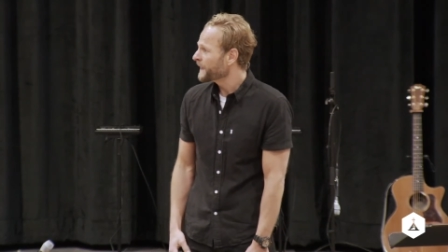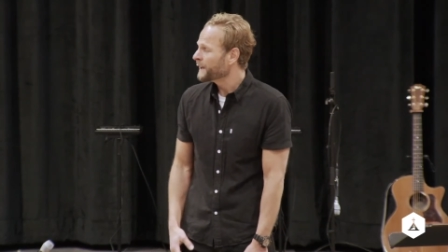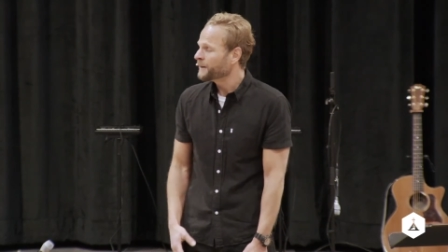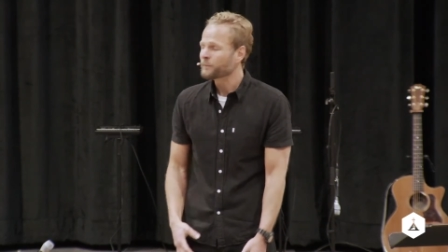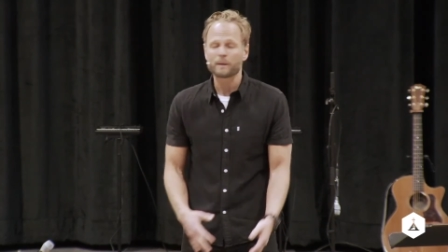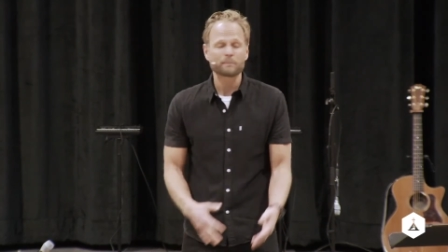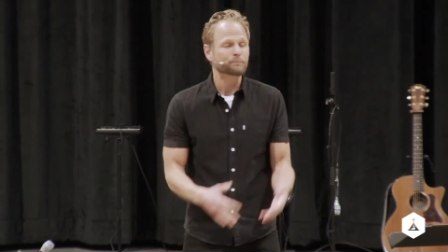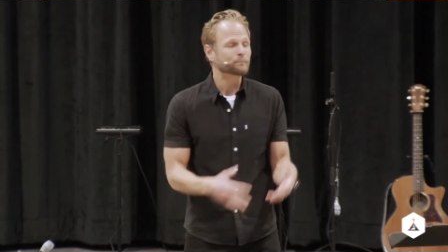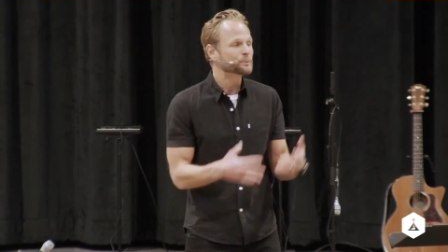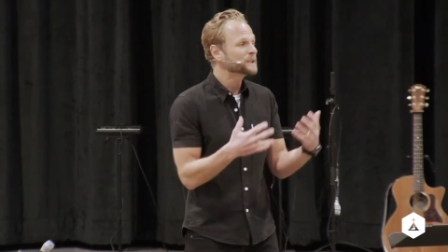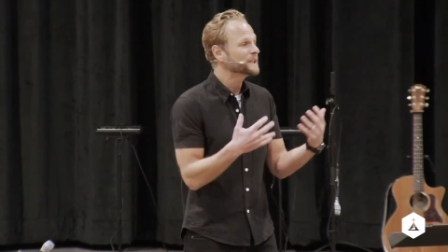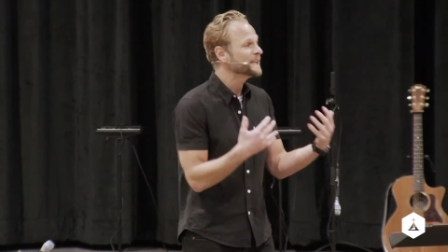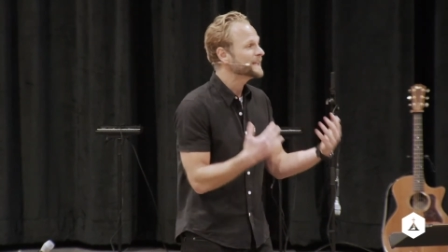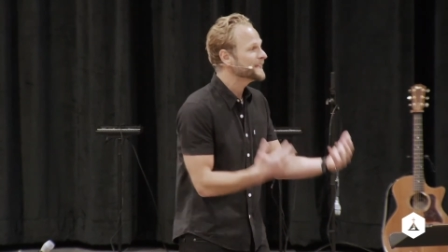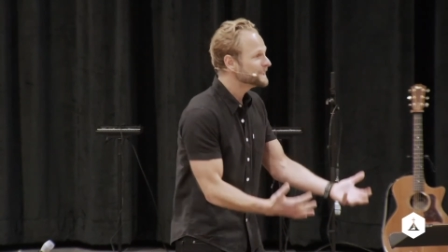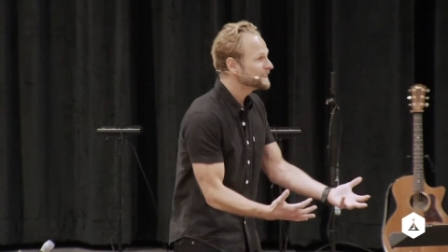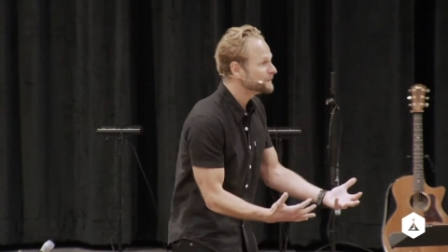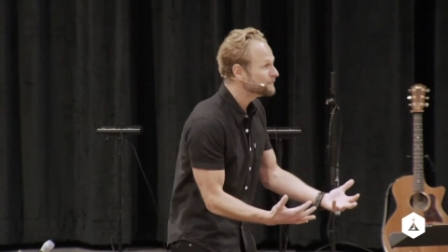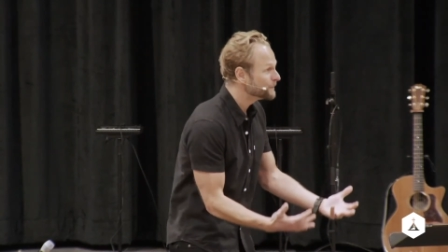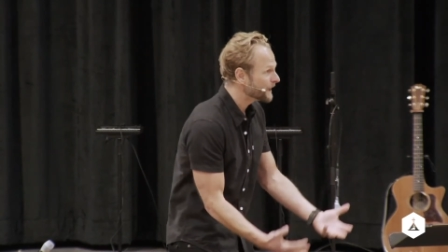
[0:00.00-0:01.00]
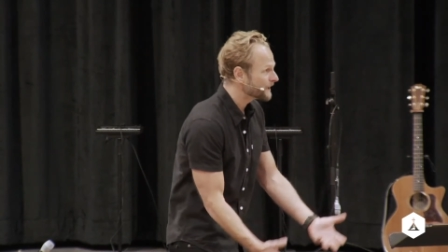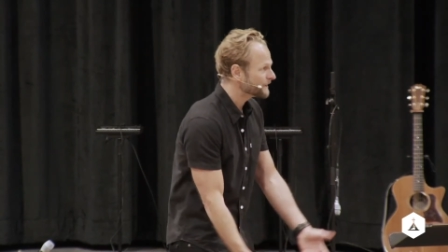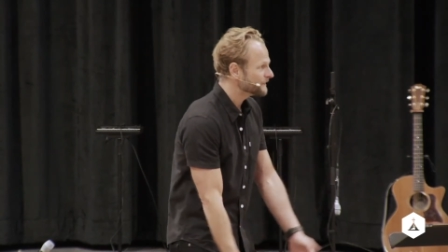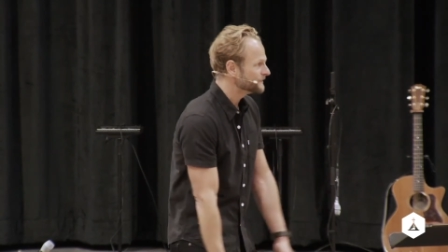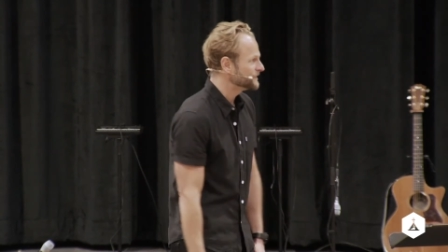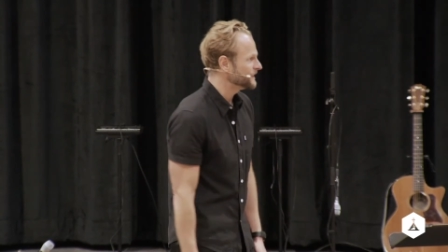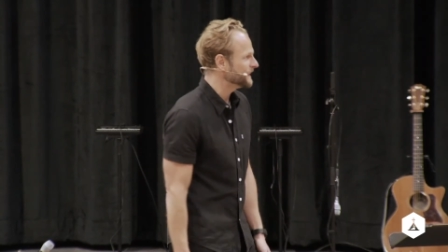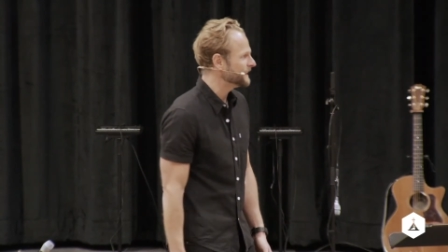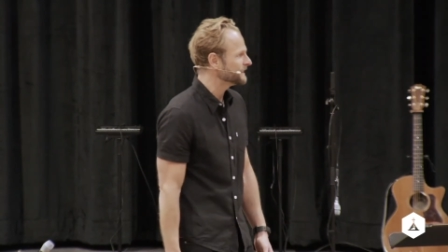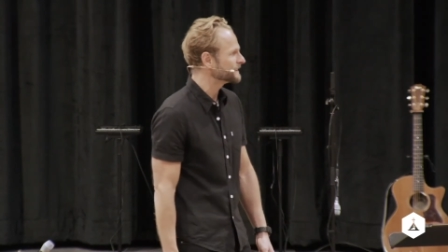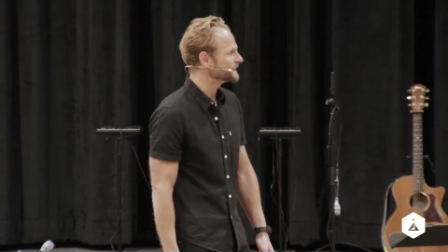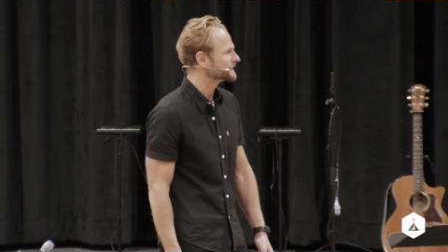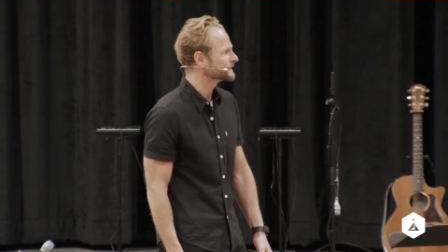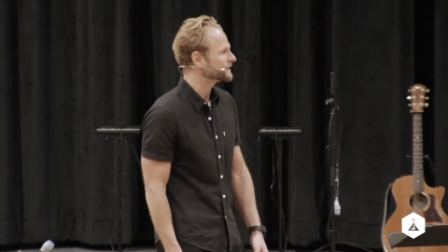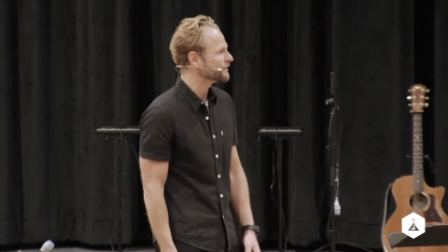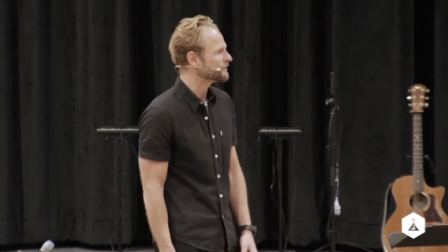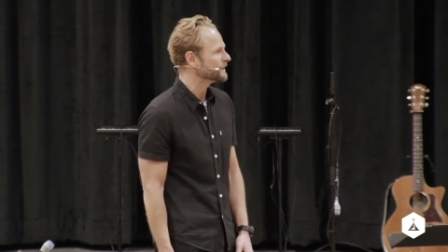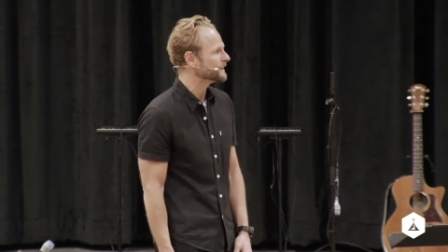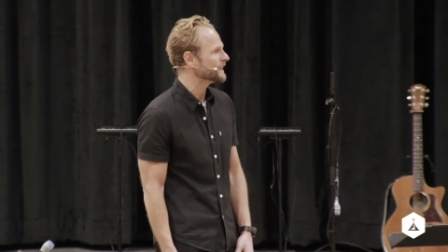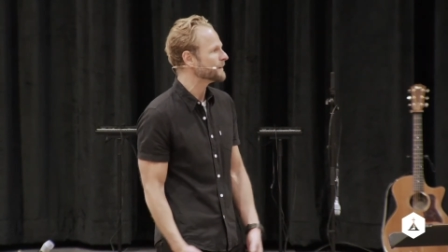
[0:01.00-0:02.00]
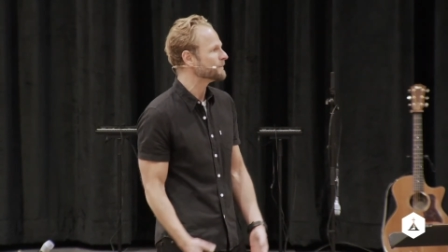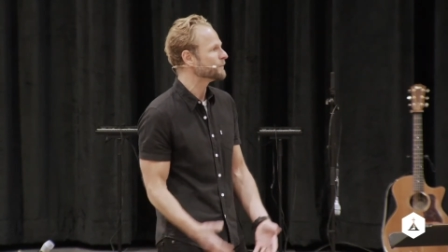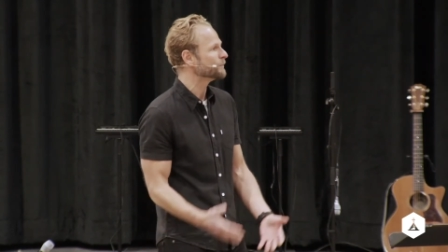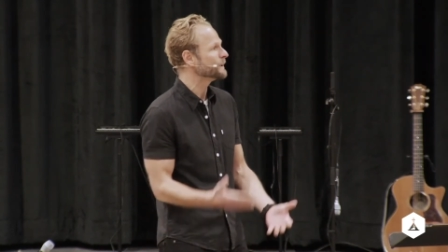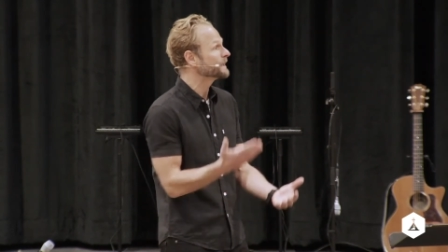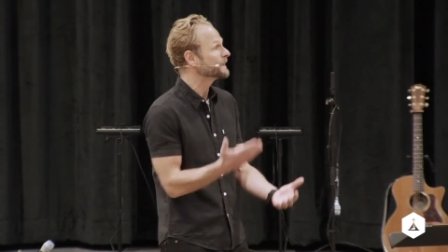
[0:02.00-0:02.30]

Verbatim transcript: And we plead the blood of Jesus over them and we